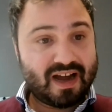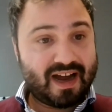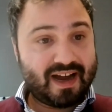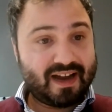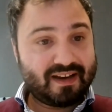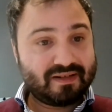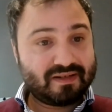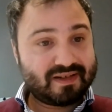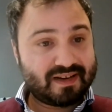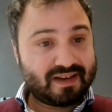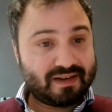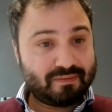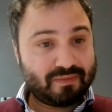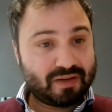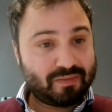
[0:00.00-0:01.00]
and
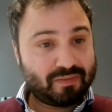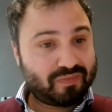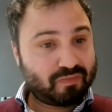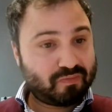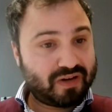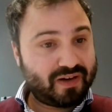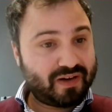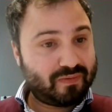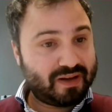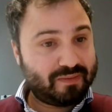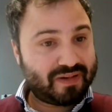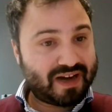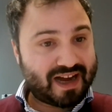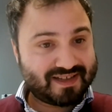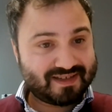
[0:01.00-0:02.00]
maybe briefly
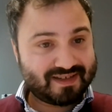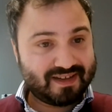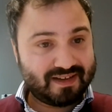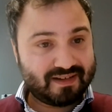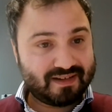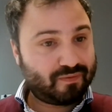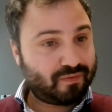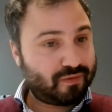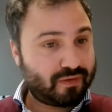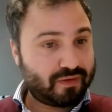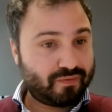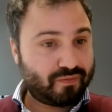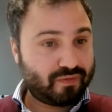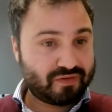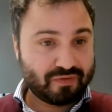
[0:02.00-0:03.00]
pass the
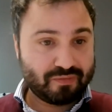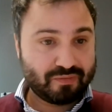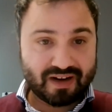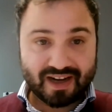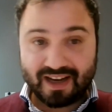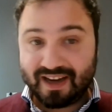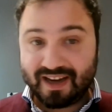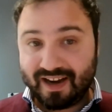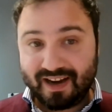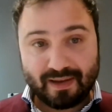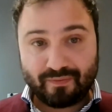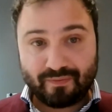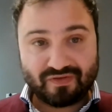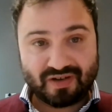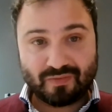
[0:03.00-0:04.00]
floor to Maria
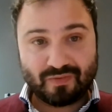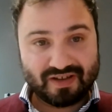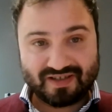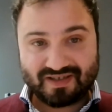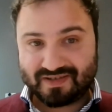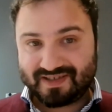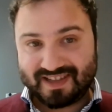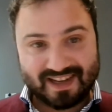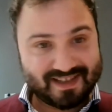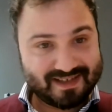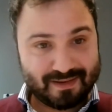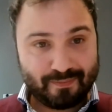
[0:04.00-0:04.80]
if she wants to say